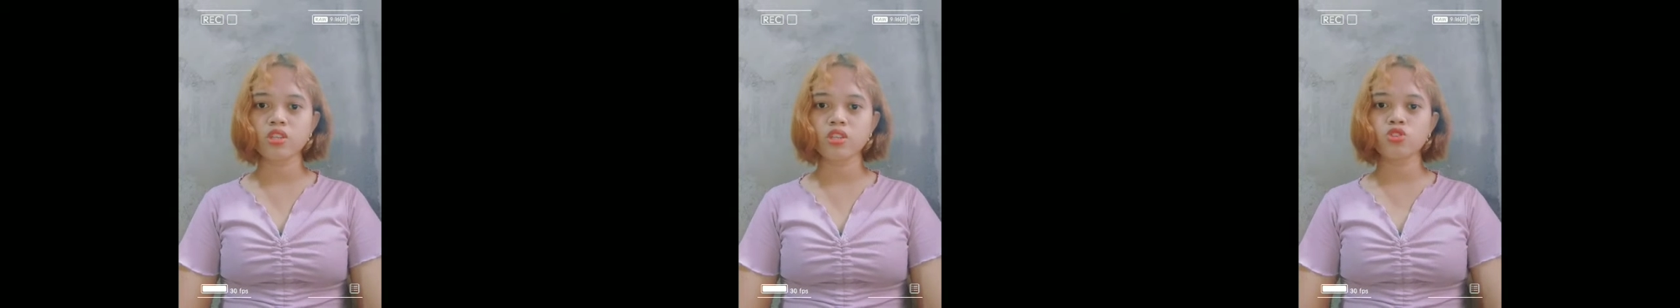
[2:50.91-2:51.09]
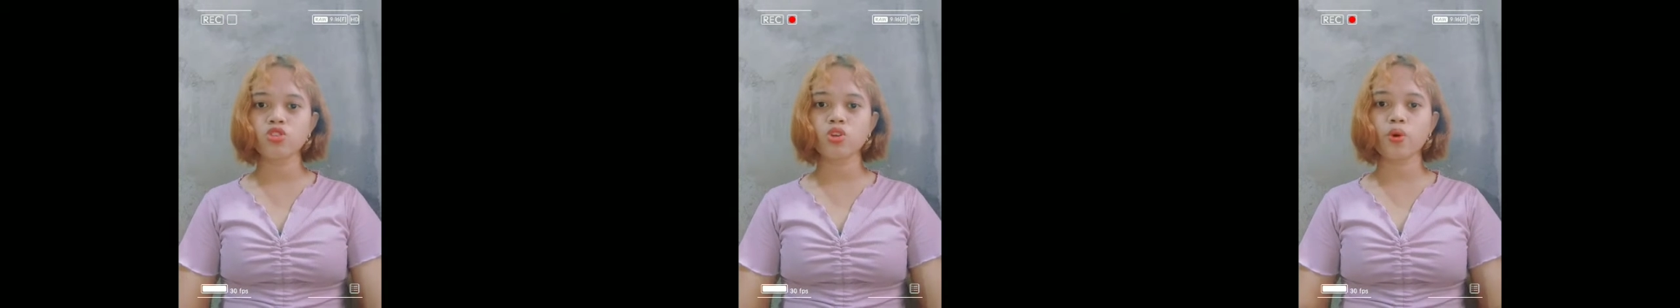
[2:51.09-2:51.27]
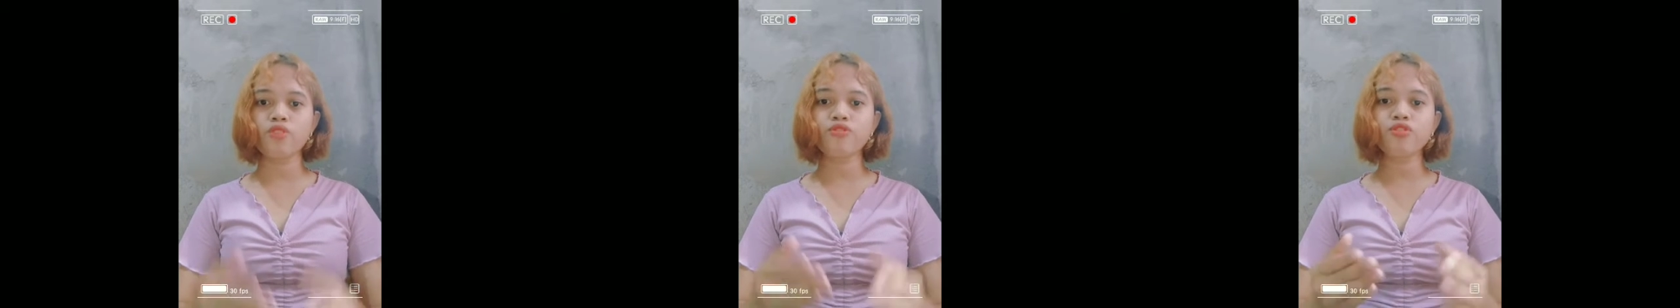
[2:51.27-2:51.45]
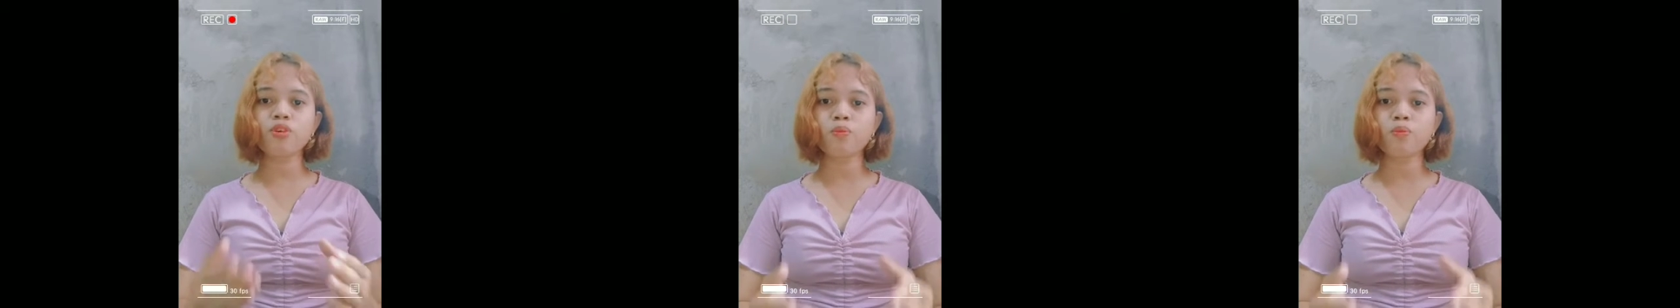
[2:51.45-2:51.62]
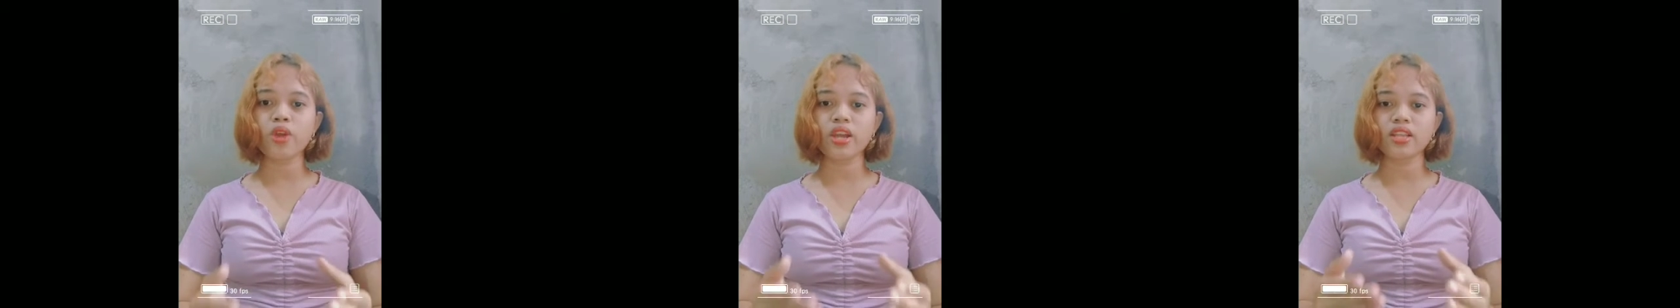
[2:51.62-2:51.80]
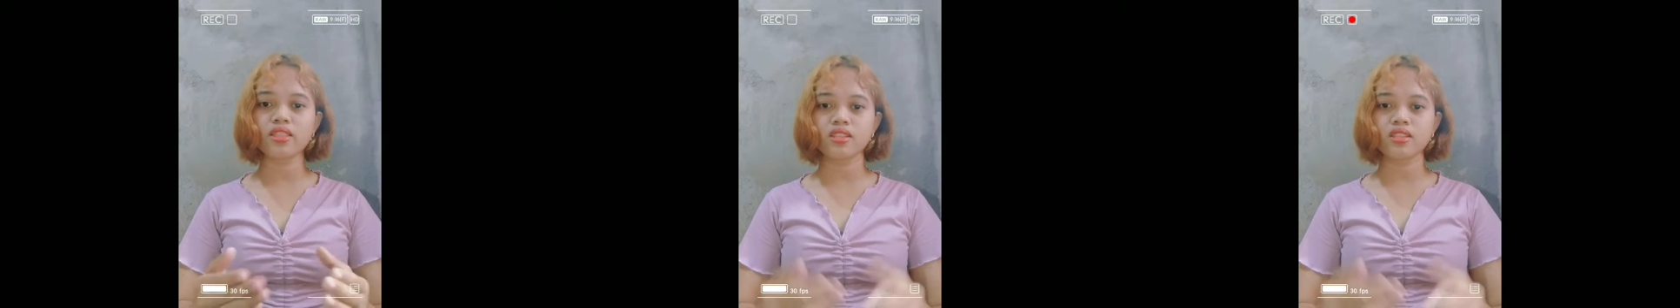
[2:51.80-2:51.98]
So if we
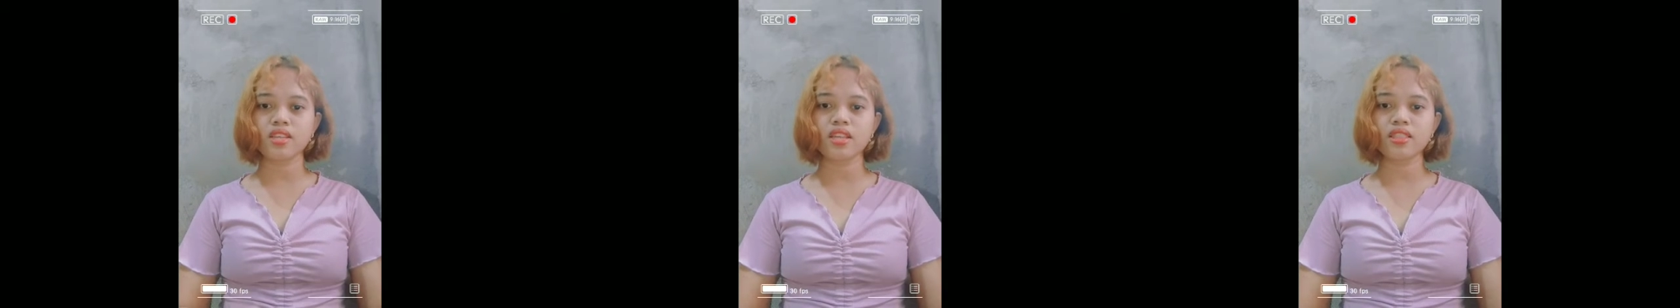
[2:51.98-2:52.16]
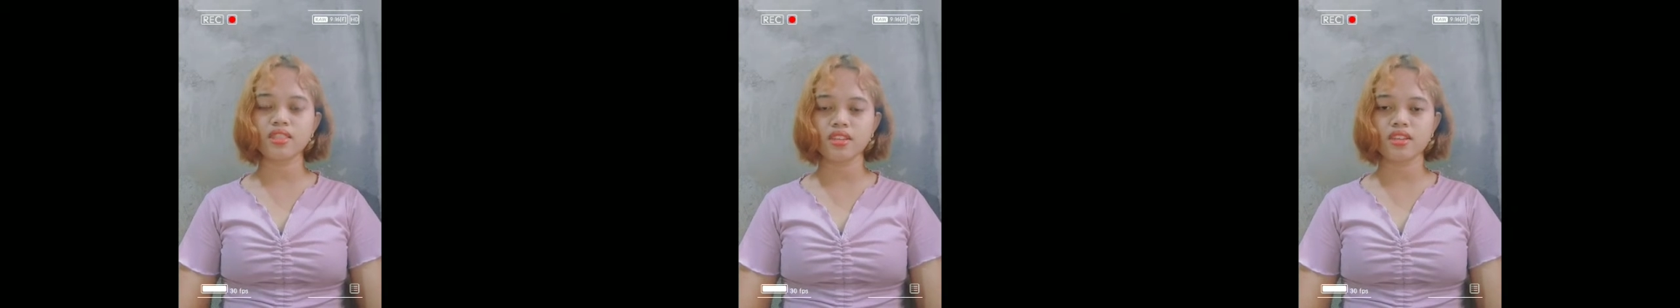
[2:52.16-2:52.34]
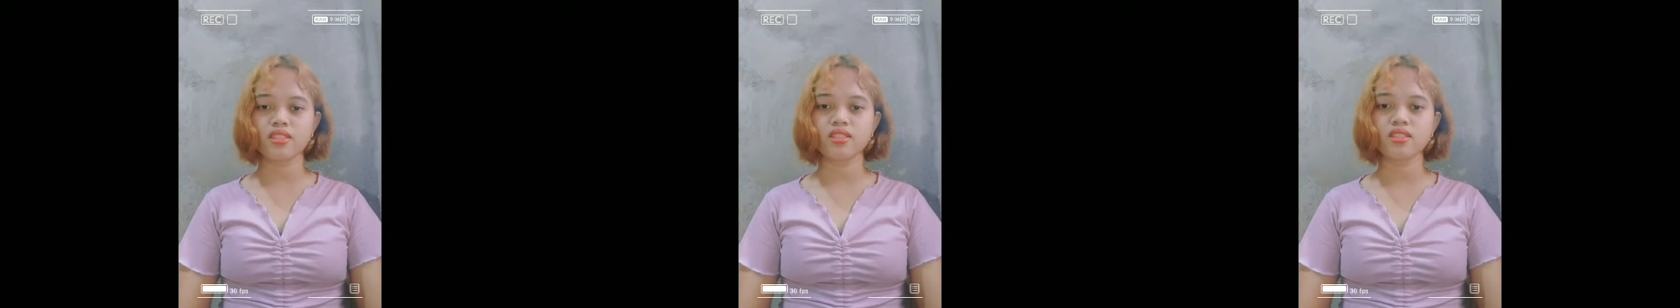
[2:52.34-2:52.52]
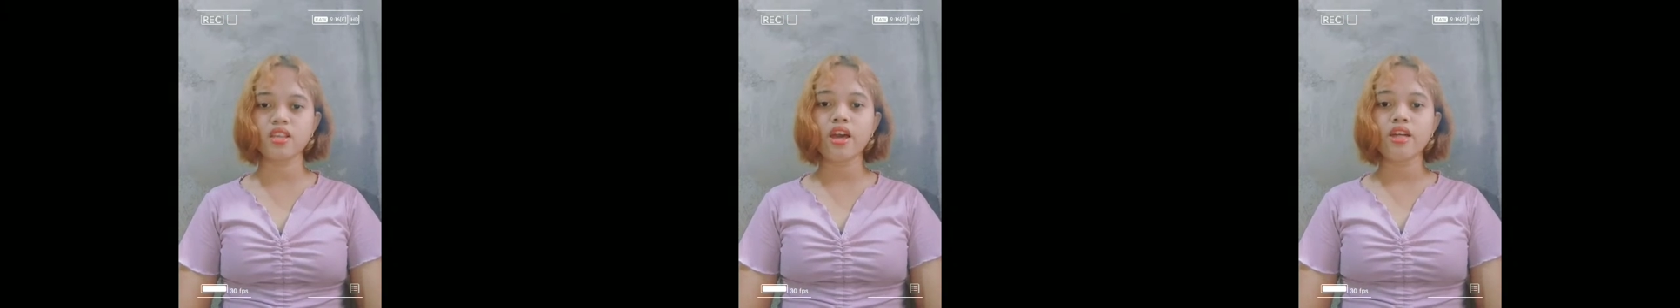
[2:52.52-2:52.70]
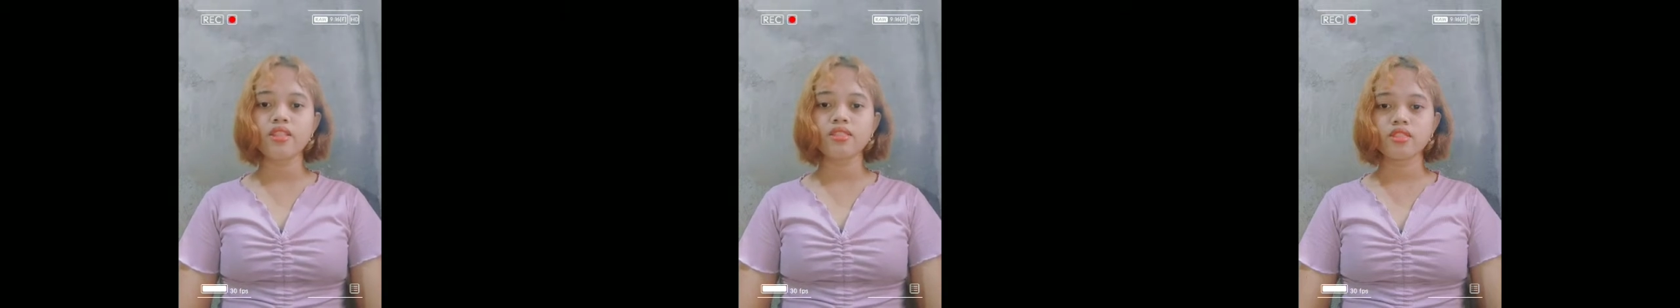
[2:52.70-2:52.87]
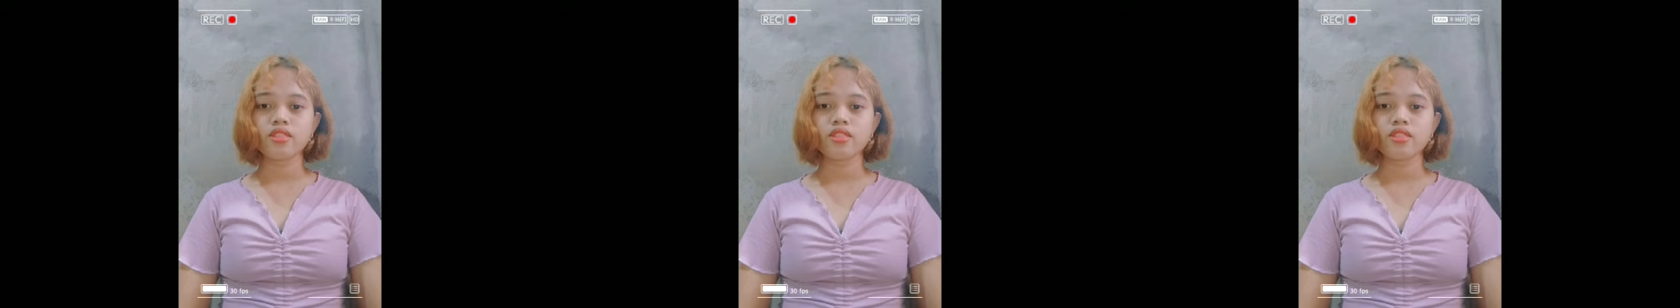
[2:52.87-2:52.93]
break the sentence,